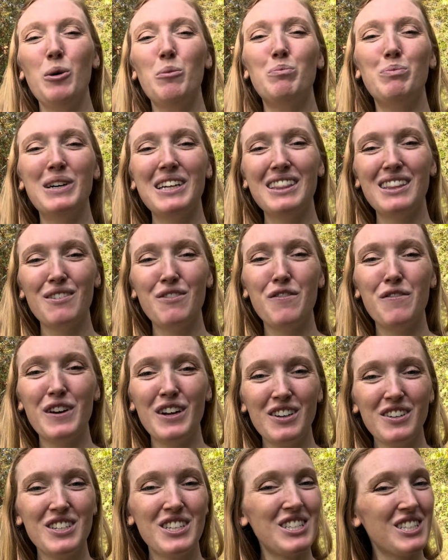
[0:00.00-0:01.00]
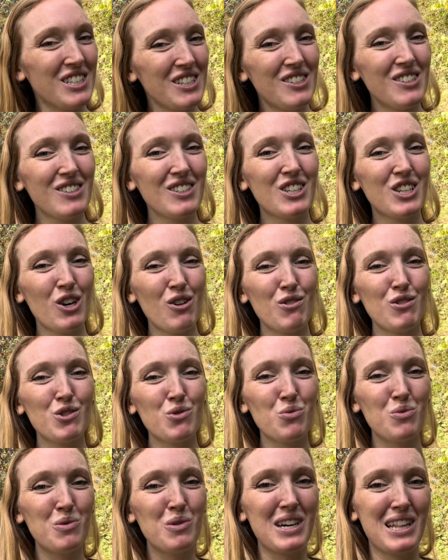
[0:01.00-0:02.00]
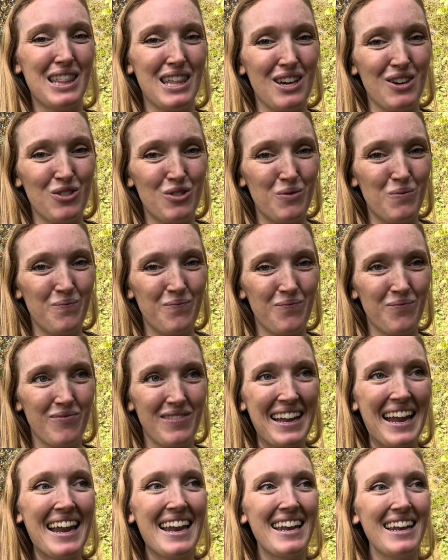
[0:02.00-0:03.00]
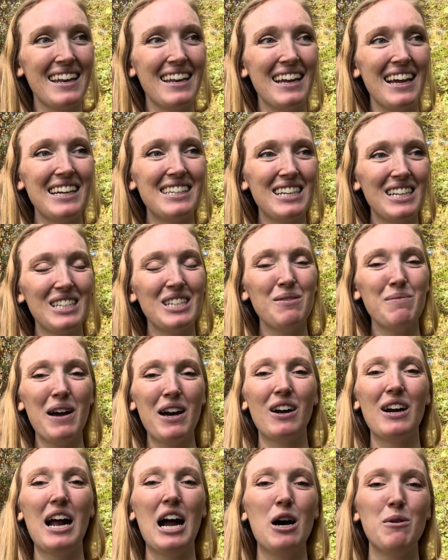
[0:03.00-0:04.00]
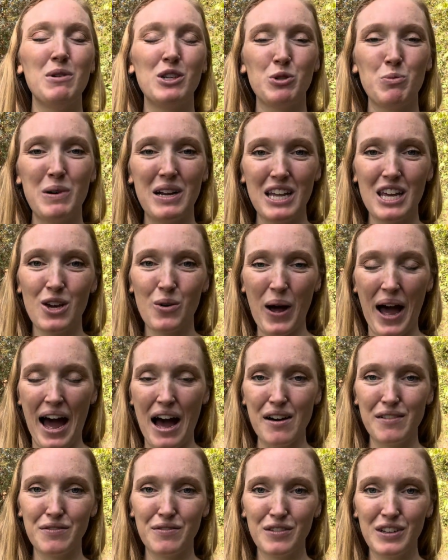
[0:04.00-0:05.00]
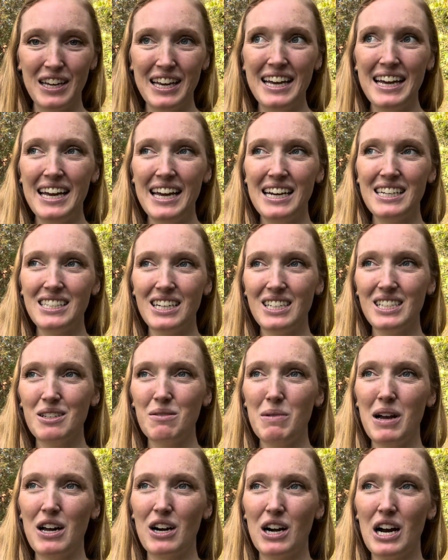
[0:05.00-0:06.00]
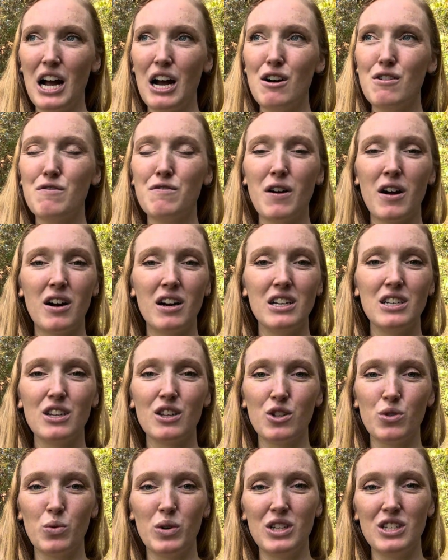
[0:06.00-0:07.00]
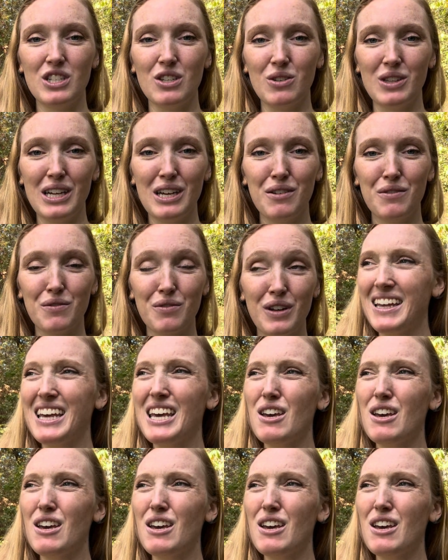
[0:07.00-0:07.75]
But the fear still goes with you. It doesn't matter how much money you have. It doesn't matter how far into the woods you live.